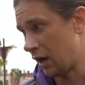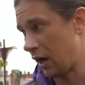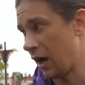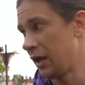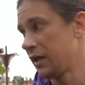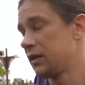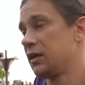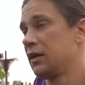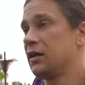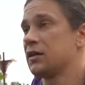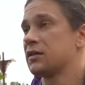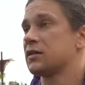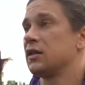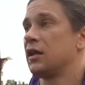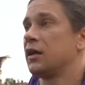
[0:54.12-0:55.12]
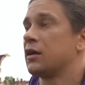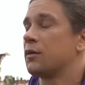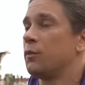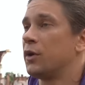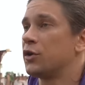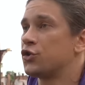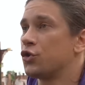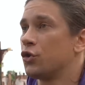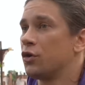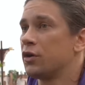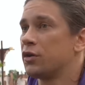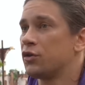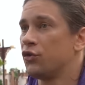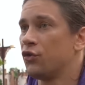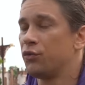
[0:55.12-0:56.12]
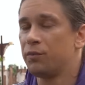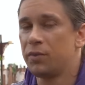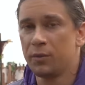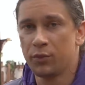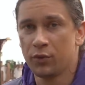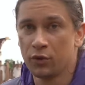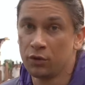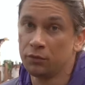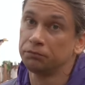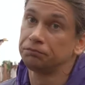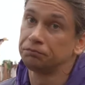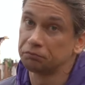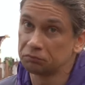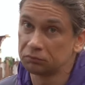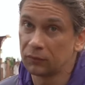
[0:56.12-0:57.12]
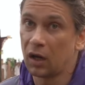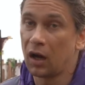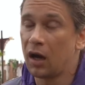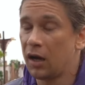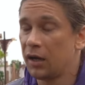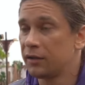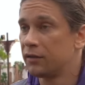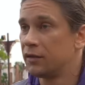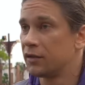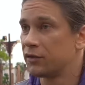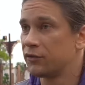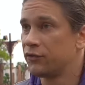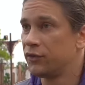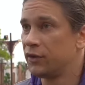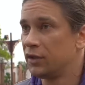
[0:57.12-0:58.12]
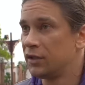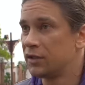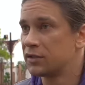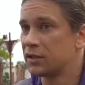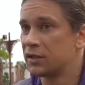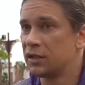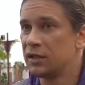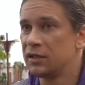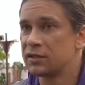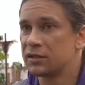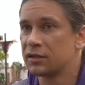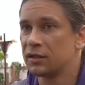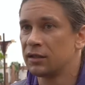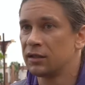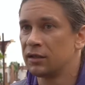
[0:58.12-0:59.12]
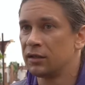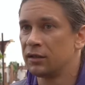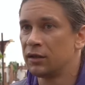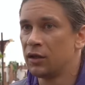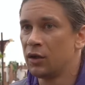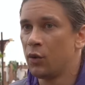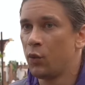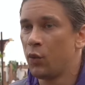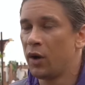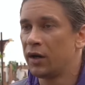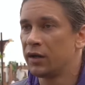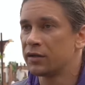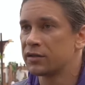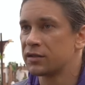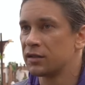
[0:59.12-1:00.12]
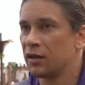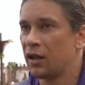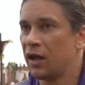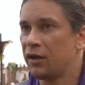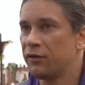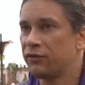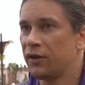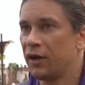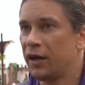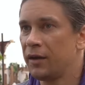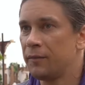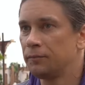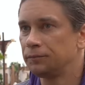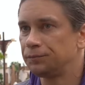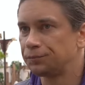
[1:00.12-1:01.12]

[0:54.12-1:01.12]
I guess like majority of people had that feelings at least uh, once in lifetime